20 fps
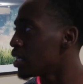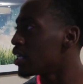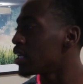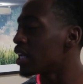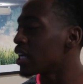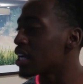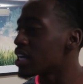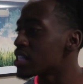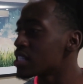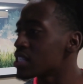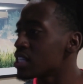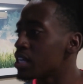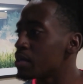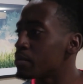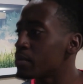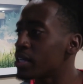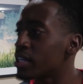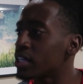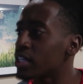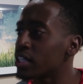Yeah, like I said,
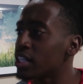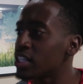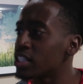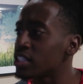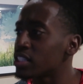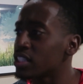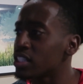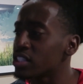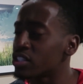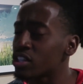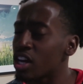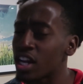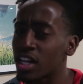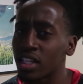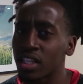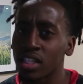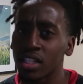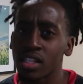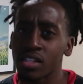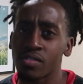man, let's try to
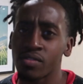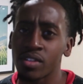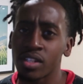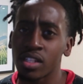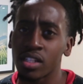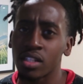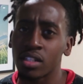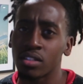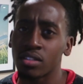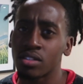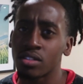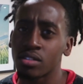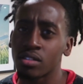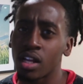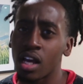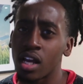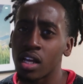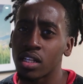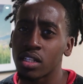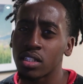get this video to
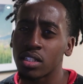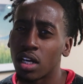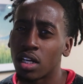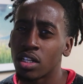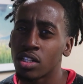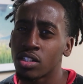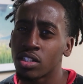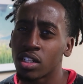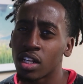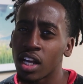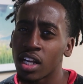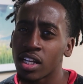like 100